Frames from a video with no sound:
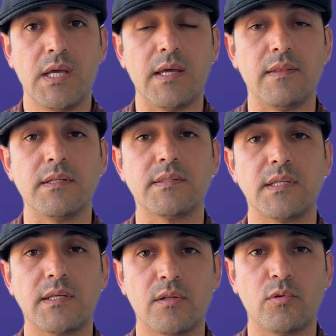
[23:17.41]
and then
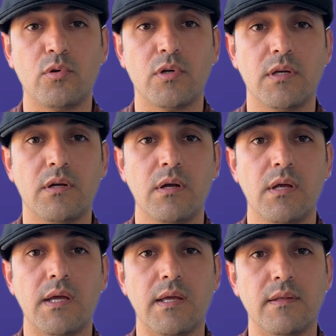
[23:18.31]
second order,
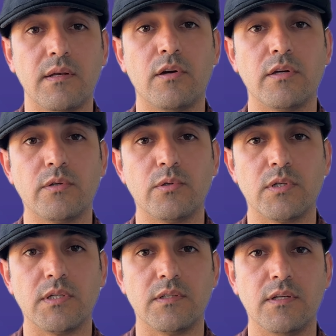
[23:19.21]
and then higher
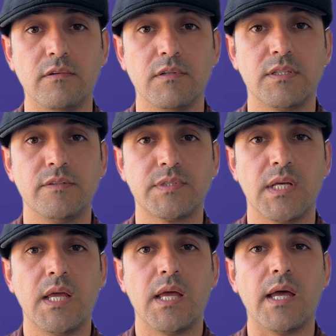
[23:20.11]
order derivatives,
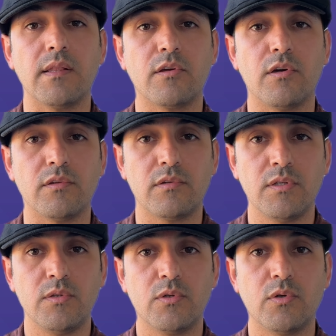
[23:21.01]
and
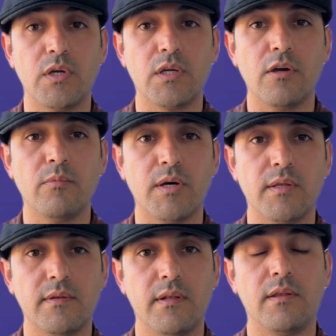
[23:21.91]
continue going up
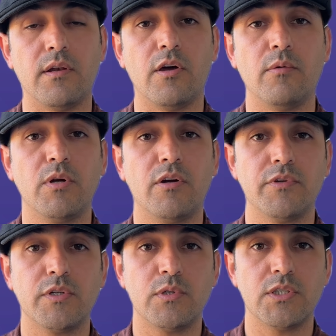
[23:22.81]
until the number of
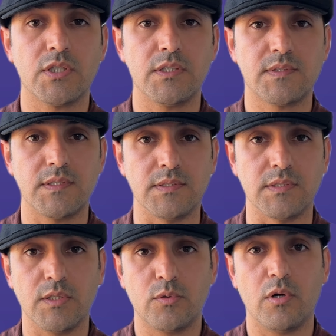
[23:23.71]
equations is
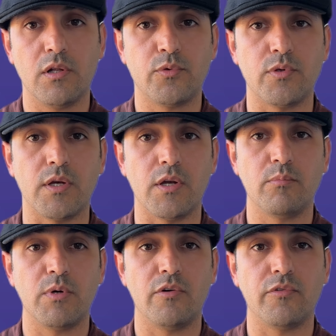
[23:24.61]
equal to the
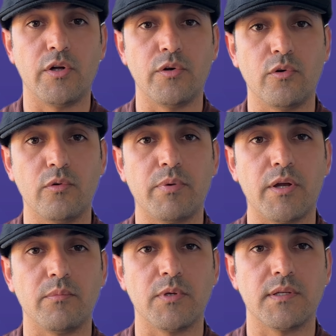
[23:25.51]
number of unknown
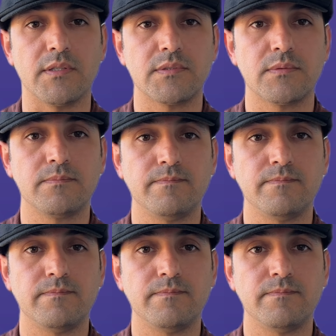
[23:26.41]
parameters.